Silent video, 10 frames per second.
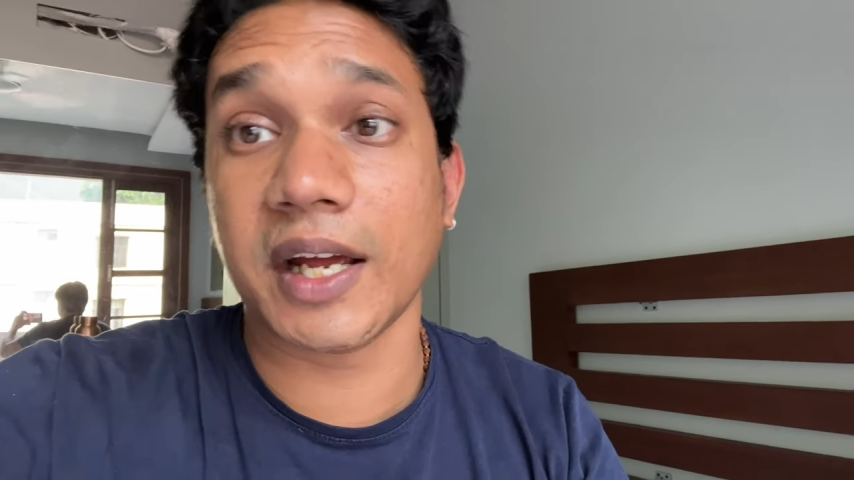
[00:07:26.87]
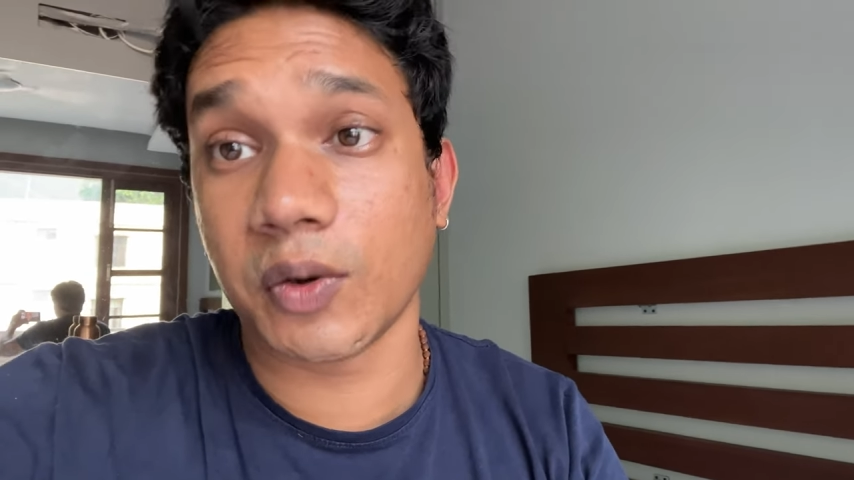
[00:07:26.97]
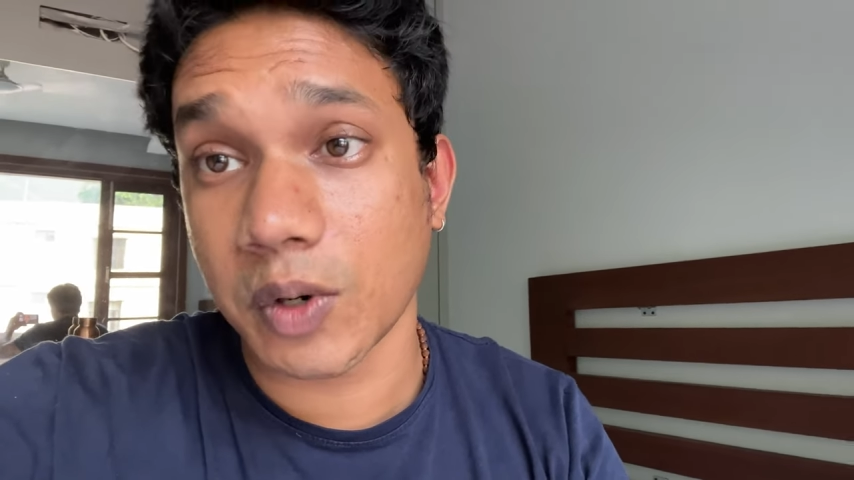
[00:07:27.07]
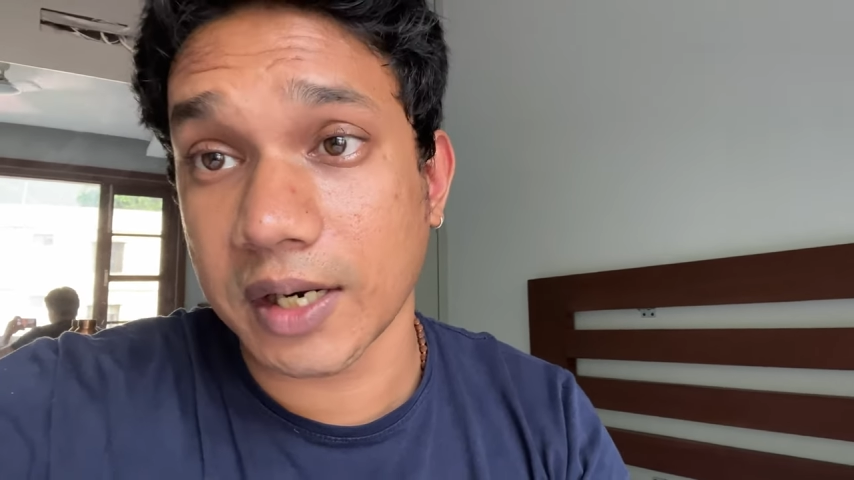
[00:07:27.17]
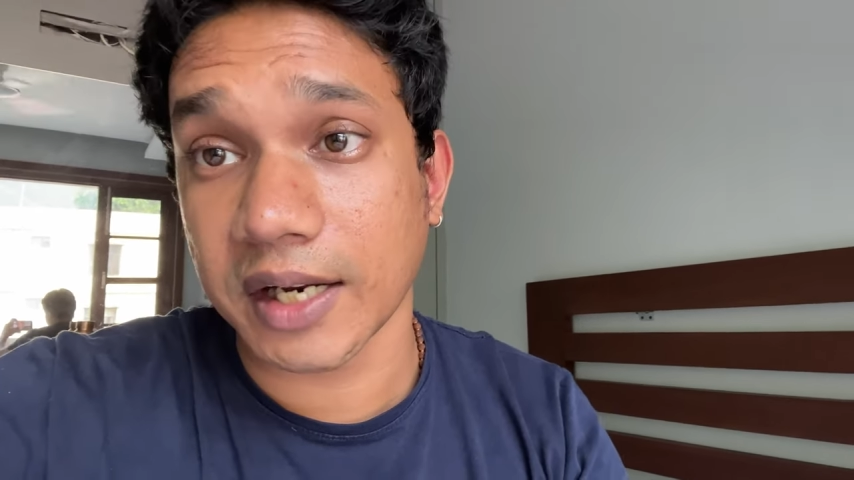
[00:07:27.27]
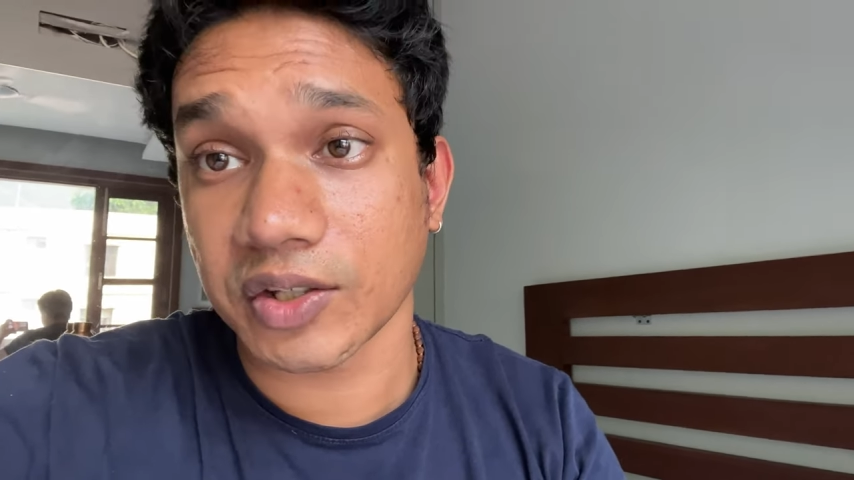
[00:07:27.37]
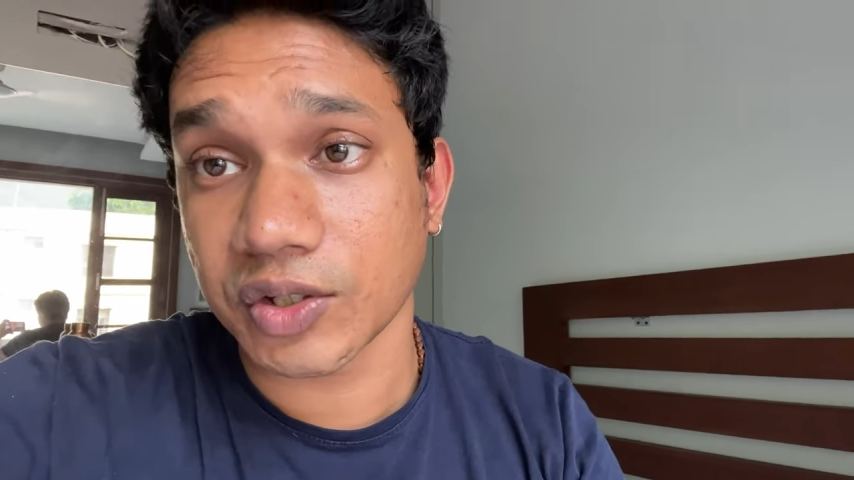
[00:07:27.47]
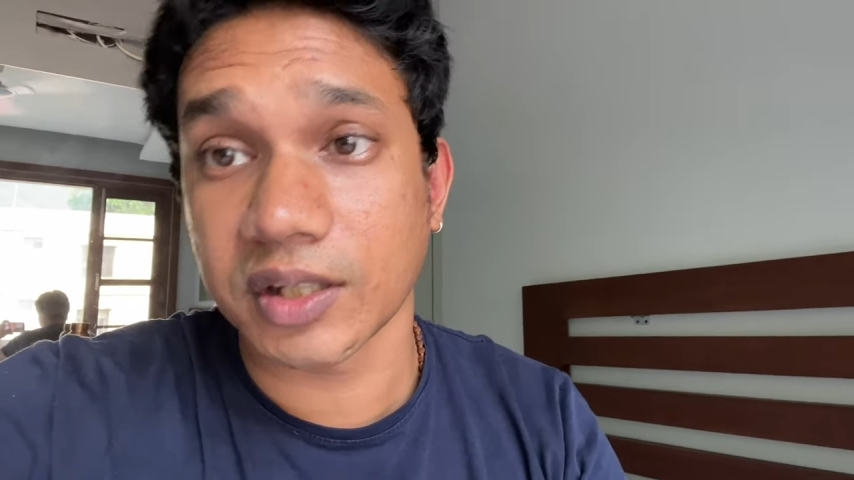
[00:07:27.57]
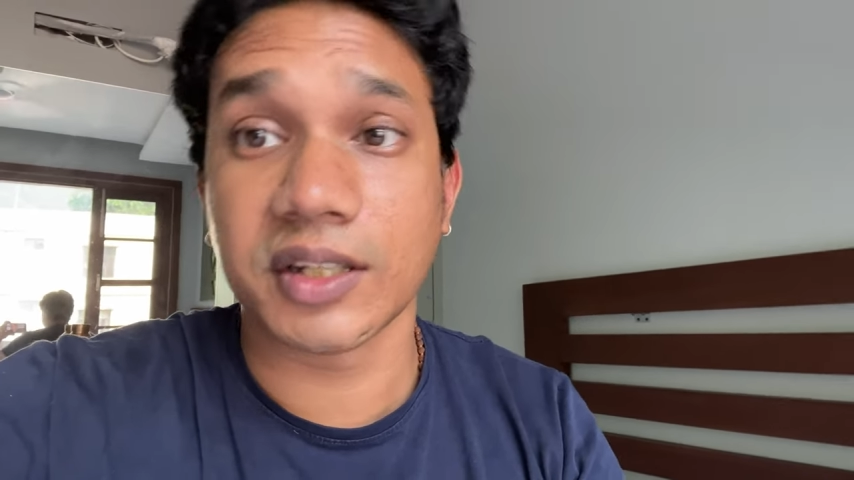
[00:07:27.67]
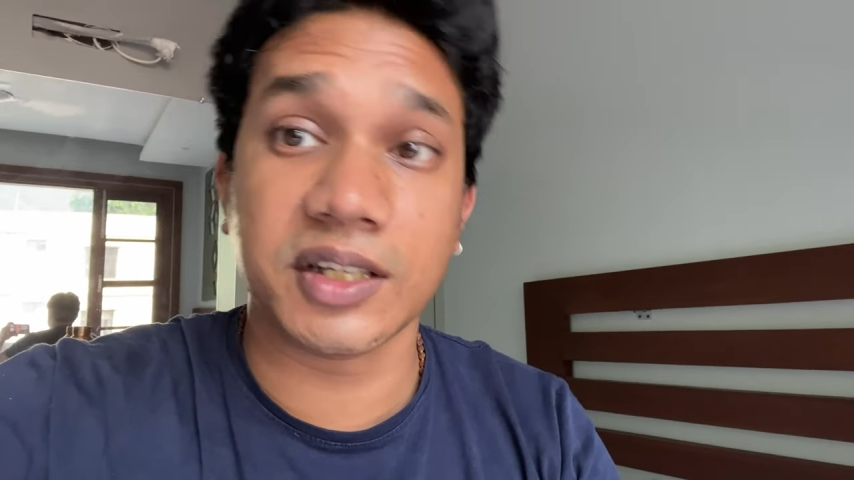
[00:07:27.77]
our
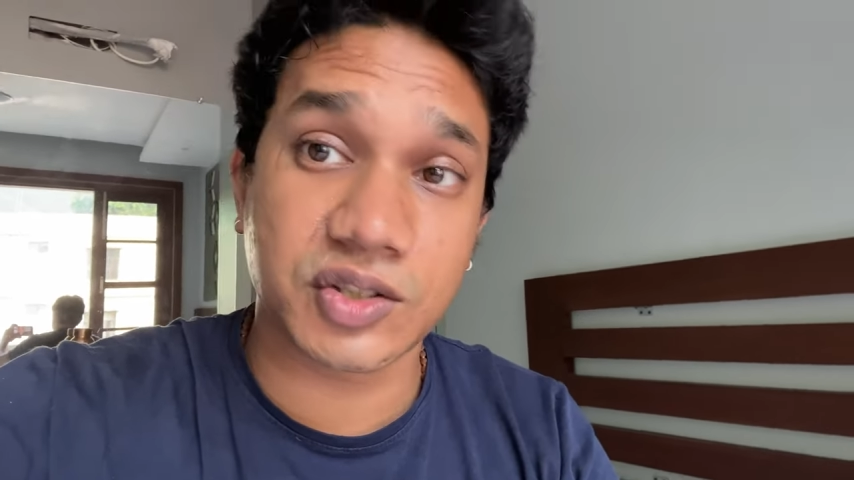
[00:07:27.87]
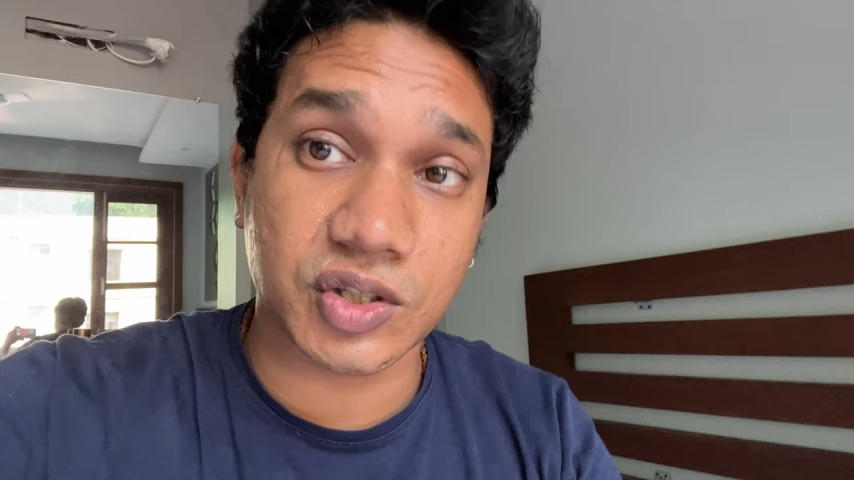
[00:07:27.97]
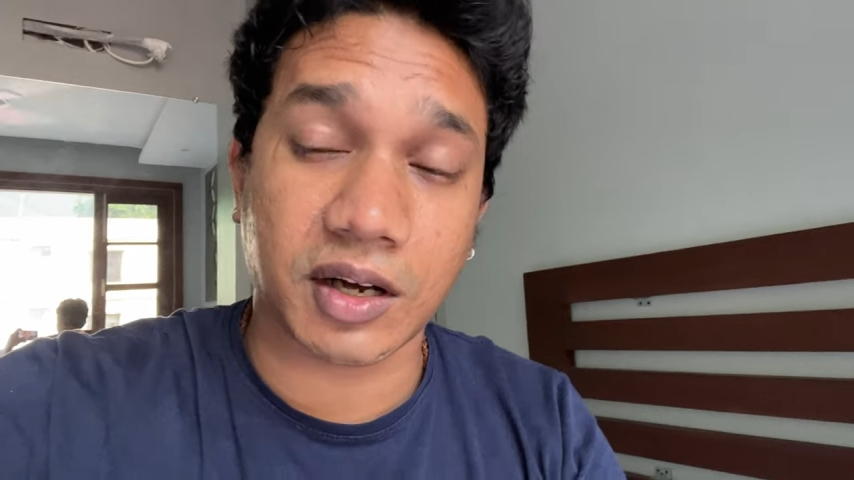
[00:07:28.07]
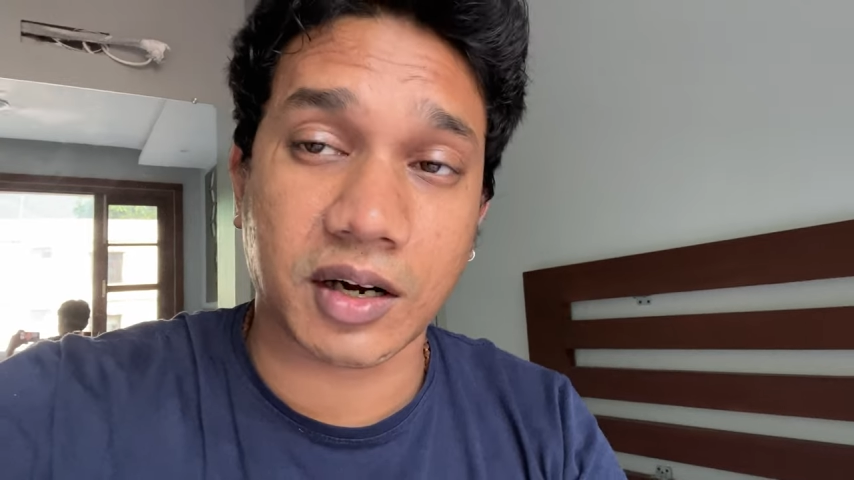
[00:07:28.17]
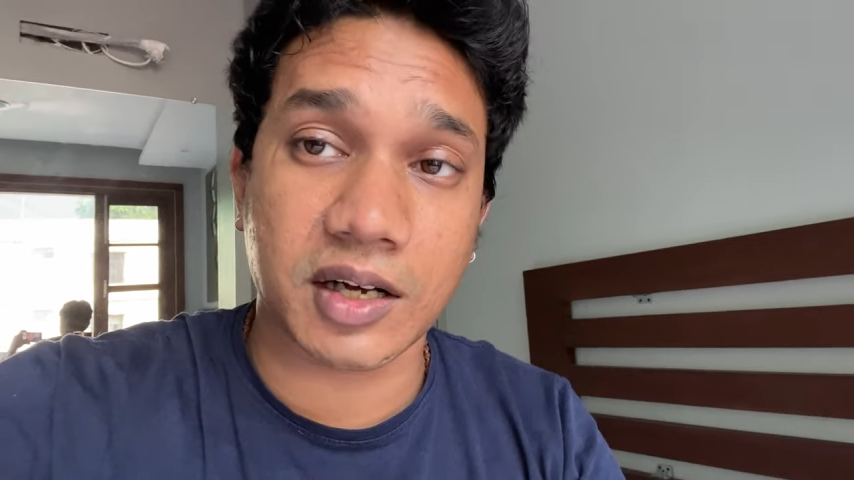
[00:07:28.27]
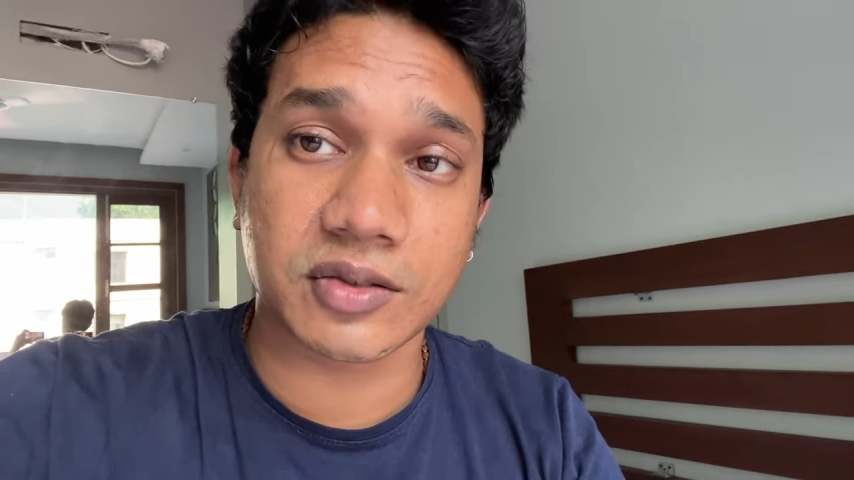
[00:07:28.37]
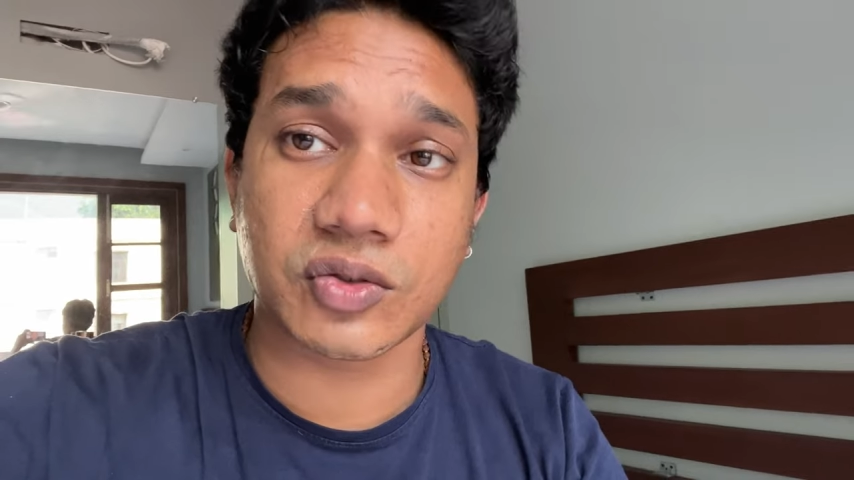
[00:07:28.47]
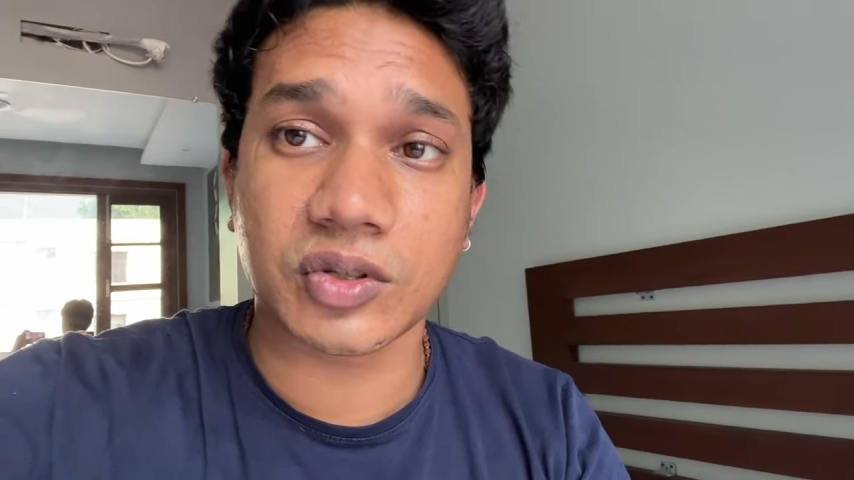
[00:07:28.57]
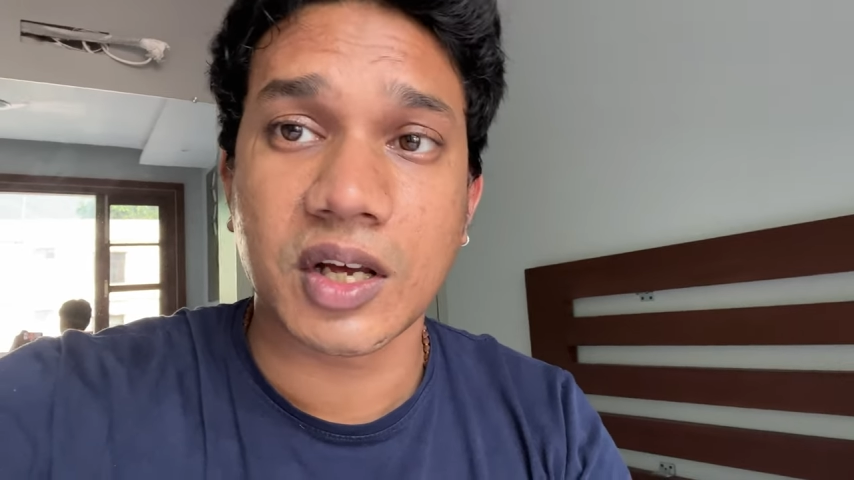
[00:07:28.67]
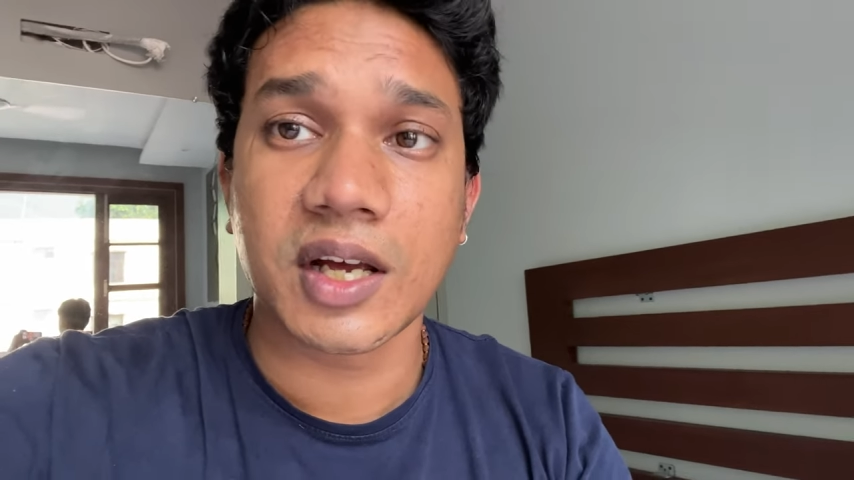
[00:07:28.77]
action these chakras.